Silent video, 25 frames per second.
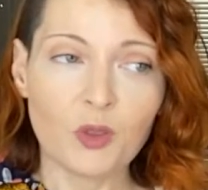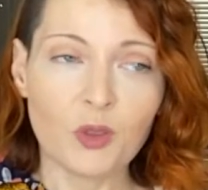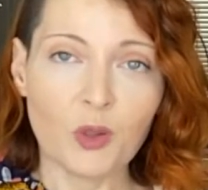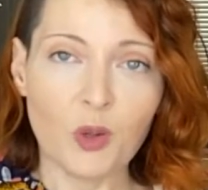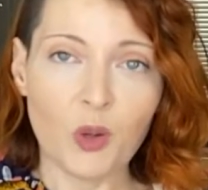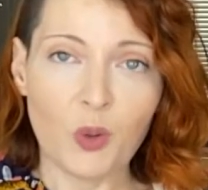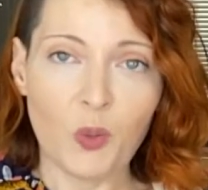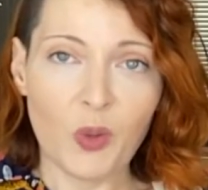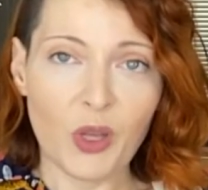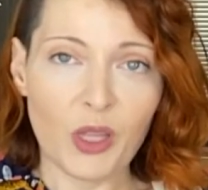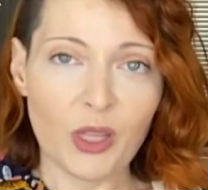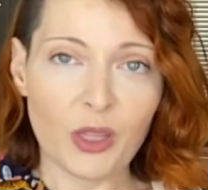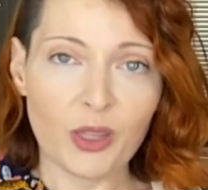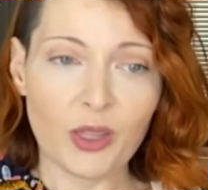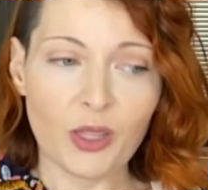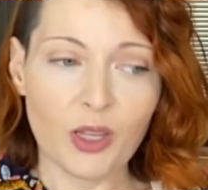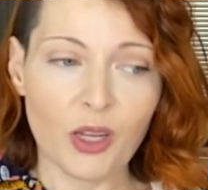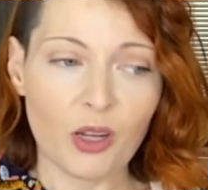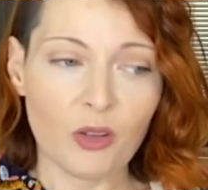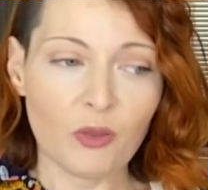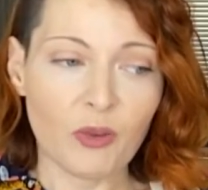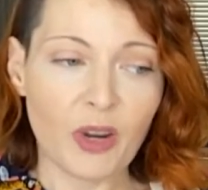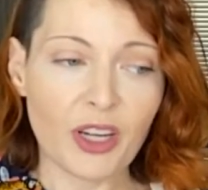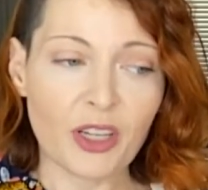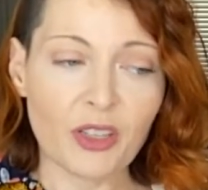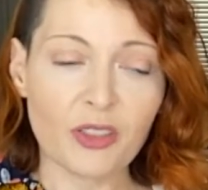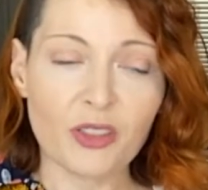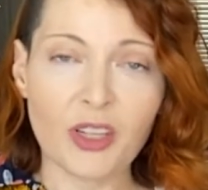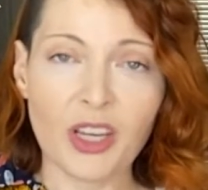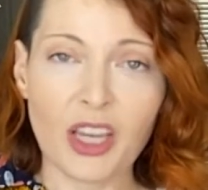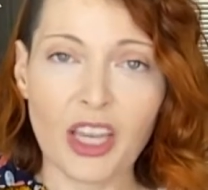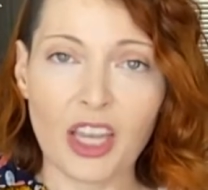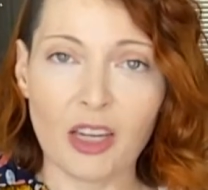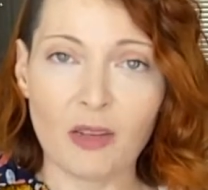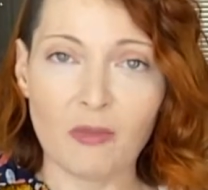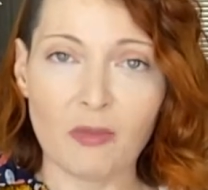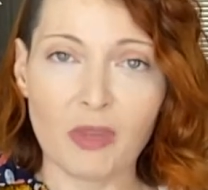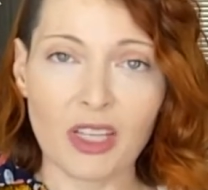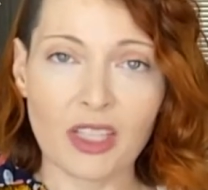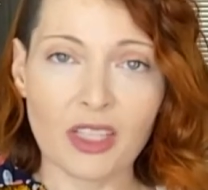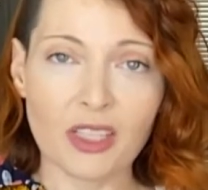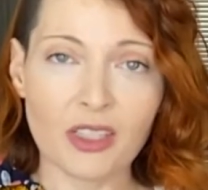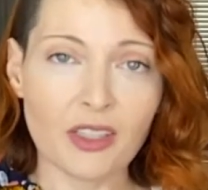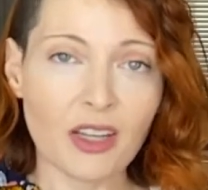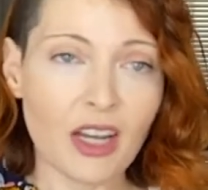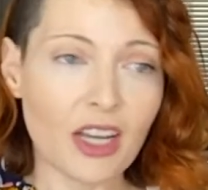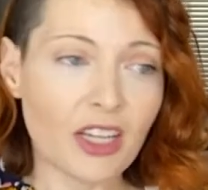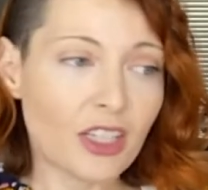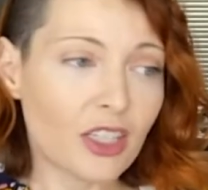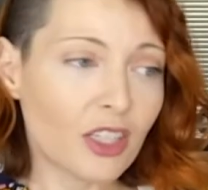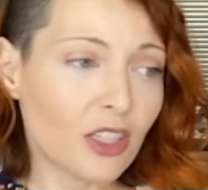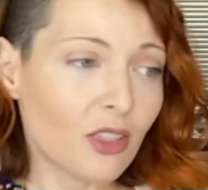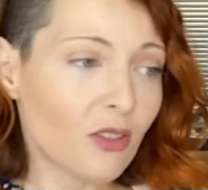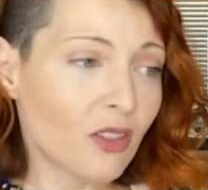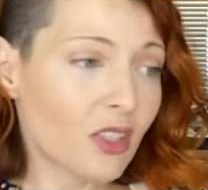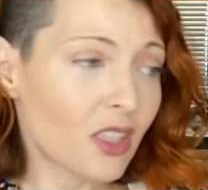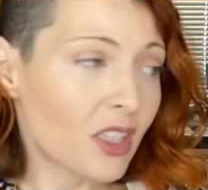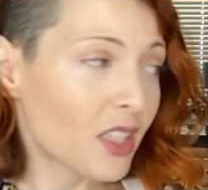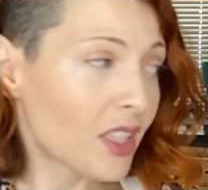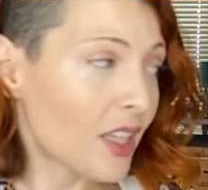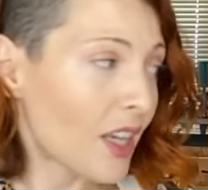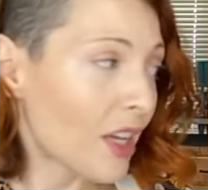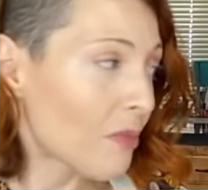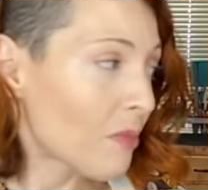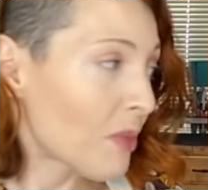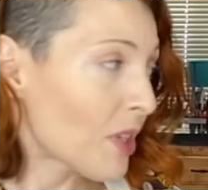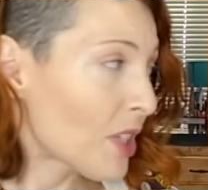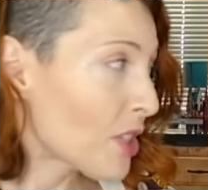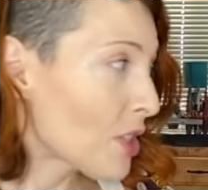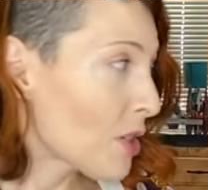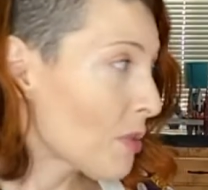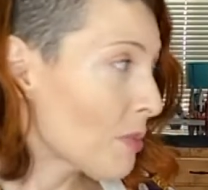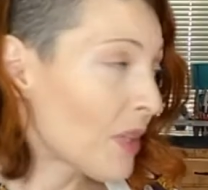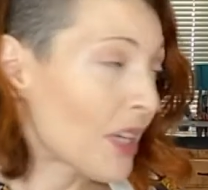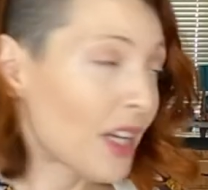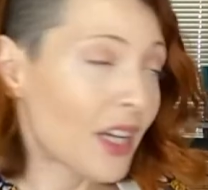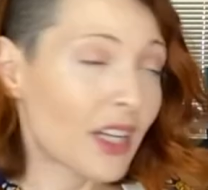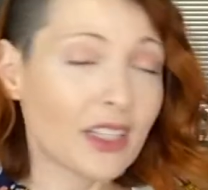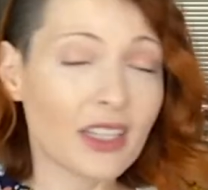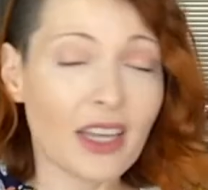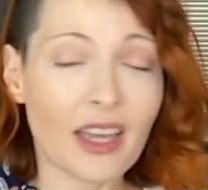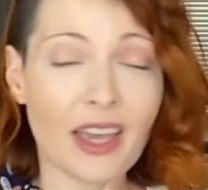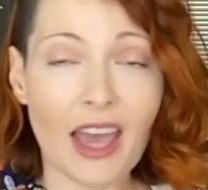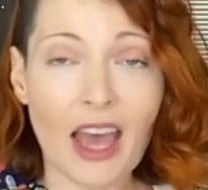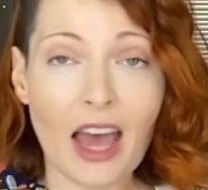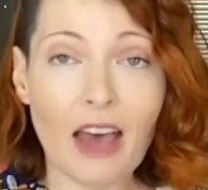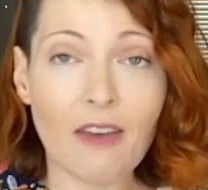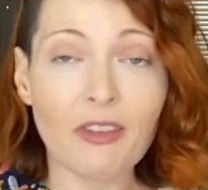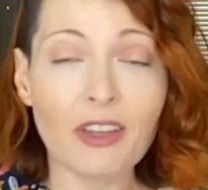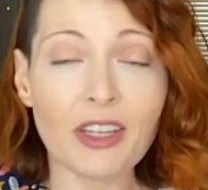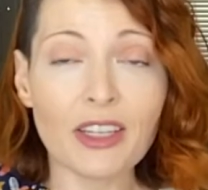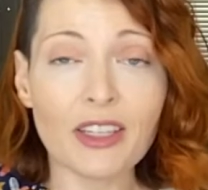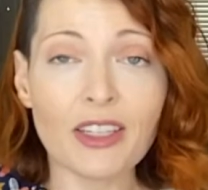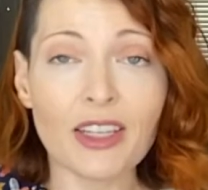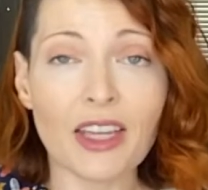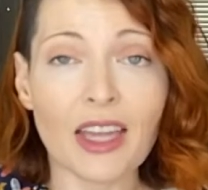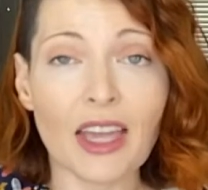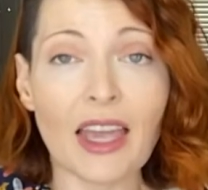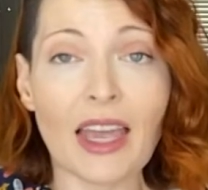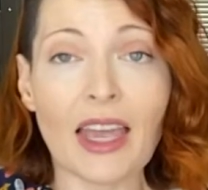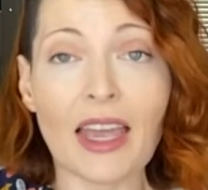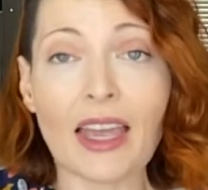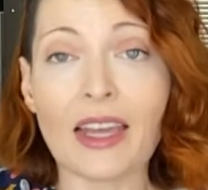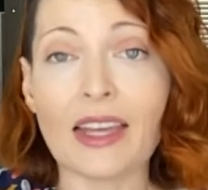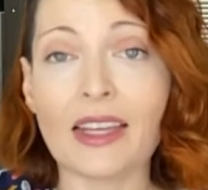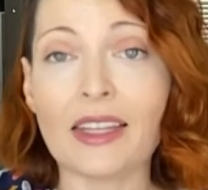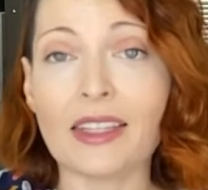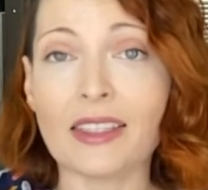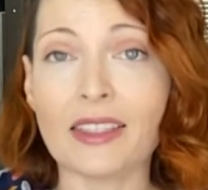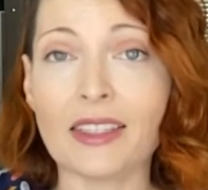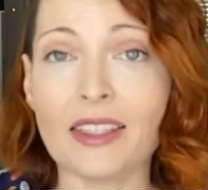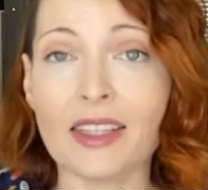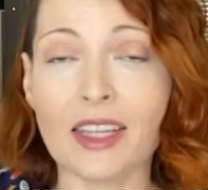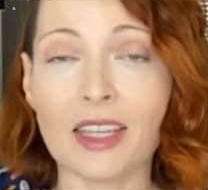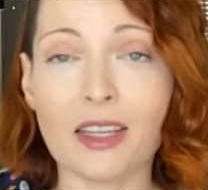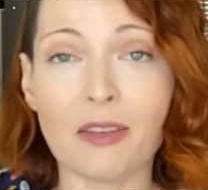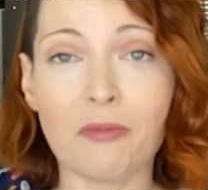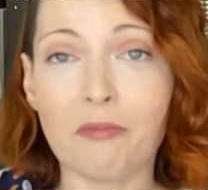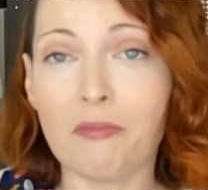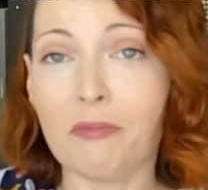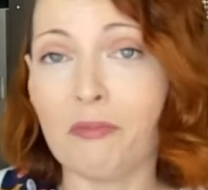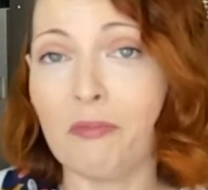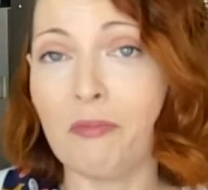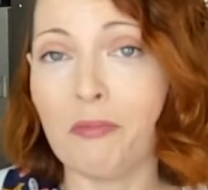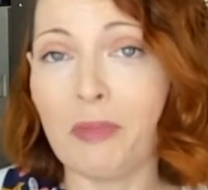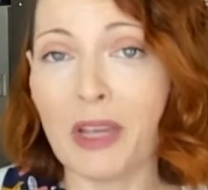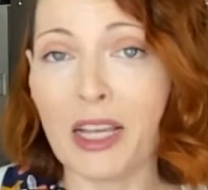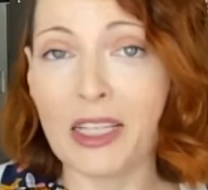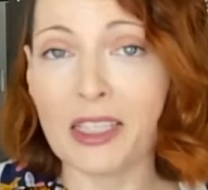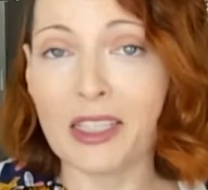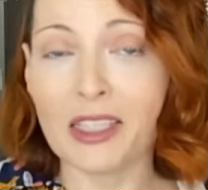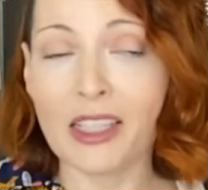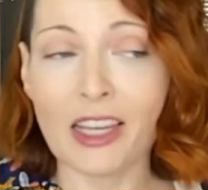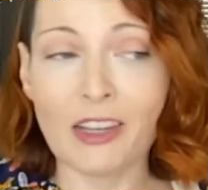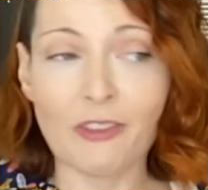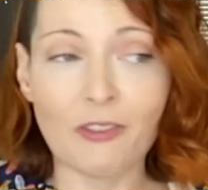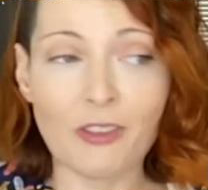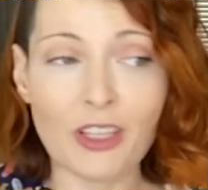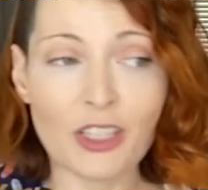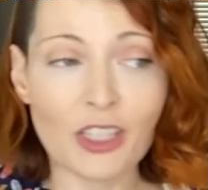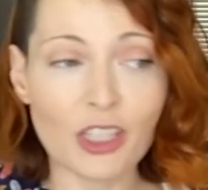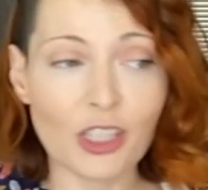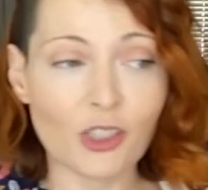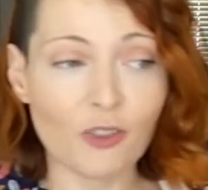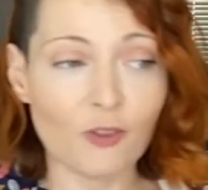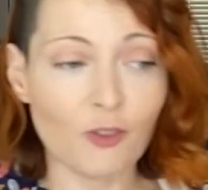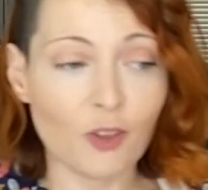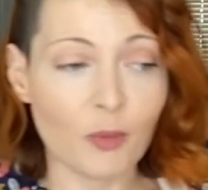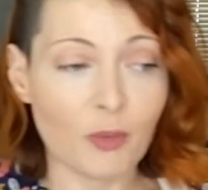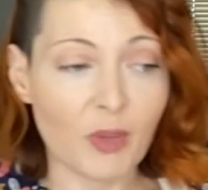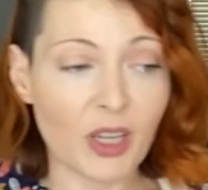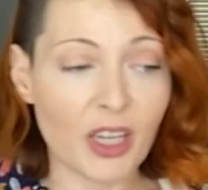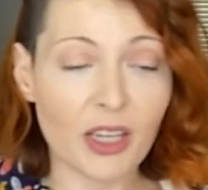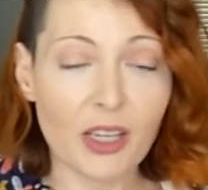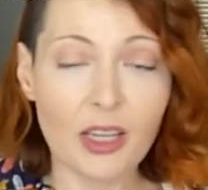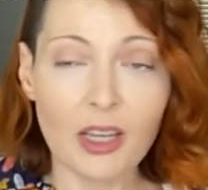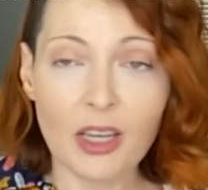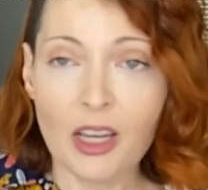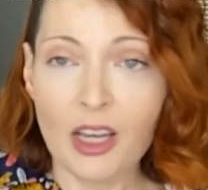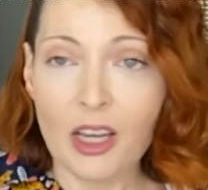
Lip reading: with a regular hand mixer. I just use the stand mixer because I have it and it makes life easier for me.